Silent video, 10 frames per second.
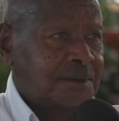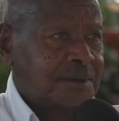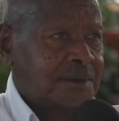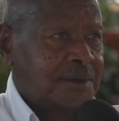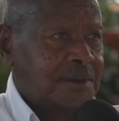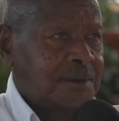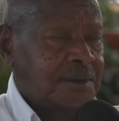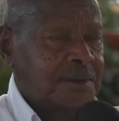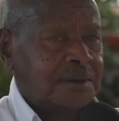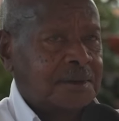
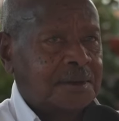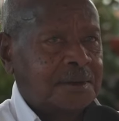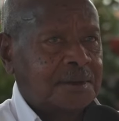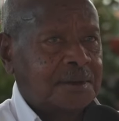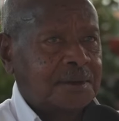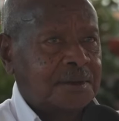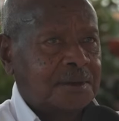Nothing is said.